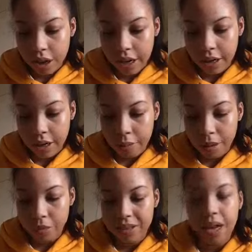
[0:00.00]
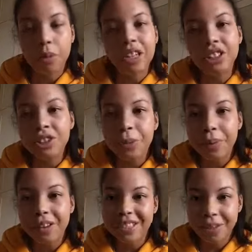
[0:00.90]
and her mum was like why do you not
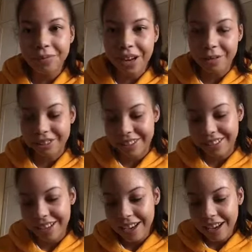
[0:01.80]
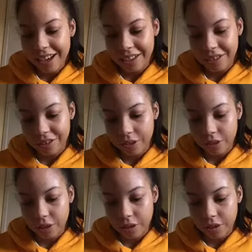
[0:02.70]
put sunflowers and
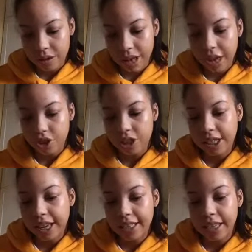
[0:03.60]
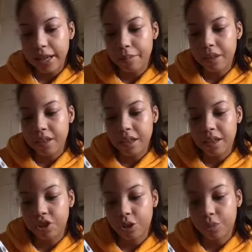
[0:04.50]
she was like she likes lemon and
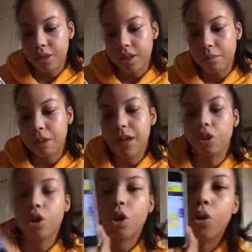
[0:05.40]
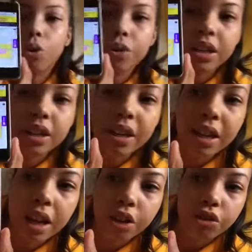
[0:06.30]
then she put some like gold and
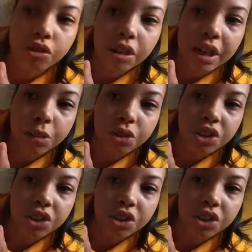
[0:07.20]
then like green